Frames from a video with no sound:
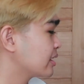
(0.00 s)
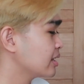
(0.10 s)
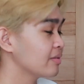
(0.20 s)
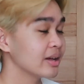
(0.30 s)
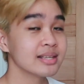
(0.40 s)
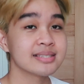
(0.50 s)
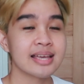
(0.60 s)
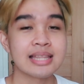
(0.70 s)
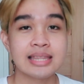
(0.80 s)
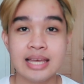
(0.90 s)
you know, it is
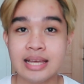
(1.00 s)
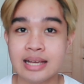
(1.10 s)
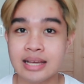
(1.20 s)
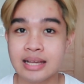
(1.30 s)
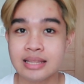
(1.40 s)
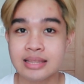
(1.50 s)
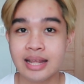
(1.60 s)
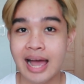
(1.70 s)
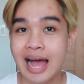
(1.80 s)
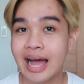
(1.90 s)
a thing
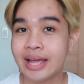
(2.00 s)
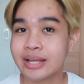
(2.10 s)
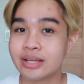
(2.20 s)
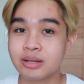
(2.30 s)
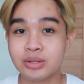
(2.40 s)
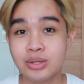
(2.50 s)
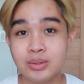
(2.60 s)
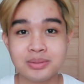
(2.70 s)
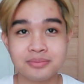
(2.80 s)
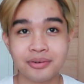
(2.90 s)
that I could
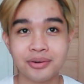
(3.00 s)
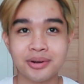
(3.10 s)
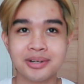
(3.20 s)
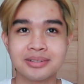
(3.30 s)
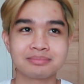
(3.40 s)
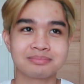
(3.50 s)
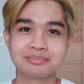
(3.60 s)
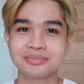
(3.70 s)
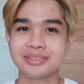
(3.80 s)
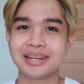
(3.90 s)
use for
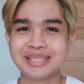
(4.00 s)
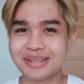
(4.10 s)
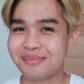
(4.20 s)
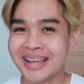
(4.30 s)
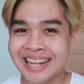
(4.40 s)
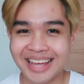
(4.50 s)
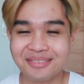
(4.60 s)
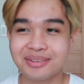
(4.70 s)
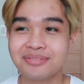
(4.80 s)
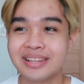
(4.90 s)
the rest of my
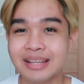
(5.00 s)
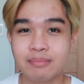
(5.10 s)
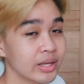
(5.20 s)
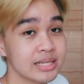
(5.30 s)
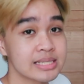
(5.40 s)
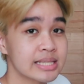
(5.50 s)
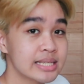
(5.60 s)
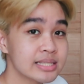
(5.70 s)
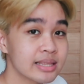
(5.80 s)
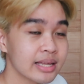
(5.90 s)
life, I feel like, because
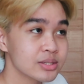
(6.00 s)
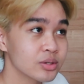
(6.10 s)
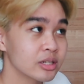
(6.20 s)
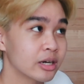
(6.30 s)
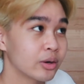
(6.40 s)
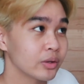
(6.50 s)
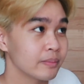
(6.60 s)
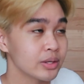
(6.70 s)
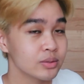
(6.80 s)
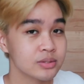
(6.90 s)
these things could not
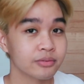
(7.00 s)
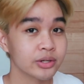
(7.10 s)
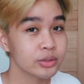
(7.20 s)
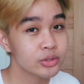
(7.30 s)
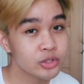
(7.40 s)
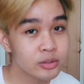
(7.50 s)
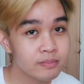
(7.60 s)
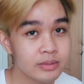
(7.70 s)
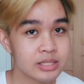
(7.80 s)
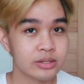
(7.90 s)
only be used for
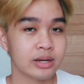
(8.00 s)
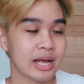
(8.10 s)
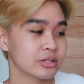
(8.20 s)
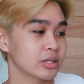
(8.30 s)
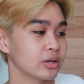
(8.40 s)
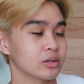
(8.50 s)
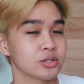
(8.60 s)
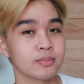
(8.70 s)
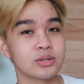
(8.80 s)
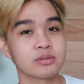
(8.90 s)
YouTube, this could actually
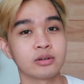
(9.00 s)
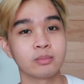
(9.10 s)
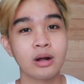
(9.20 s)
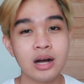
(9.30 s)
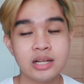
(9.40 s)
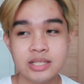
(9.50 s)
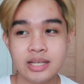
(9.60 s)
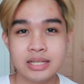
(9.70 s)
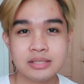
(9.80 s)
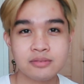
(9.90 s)
also be used for
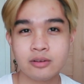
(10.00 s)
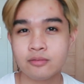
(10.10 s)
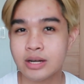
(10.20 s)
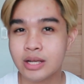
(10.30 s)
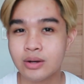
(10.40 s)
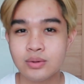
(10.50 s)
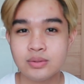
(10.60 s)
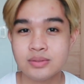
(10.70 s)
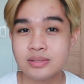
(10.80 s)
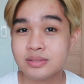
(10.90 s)
projects, for videos,